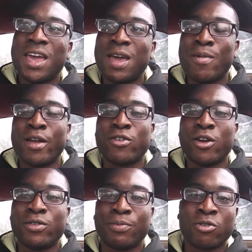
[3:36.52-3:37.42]
And make sure
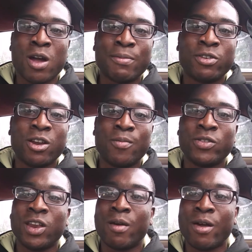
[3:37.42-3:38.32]
you subscribe so you don't
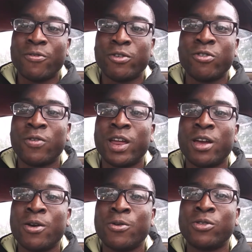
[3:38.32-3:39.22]
miss any of my future
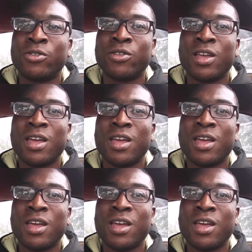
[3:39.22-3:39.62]
videos.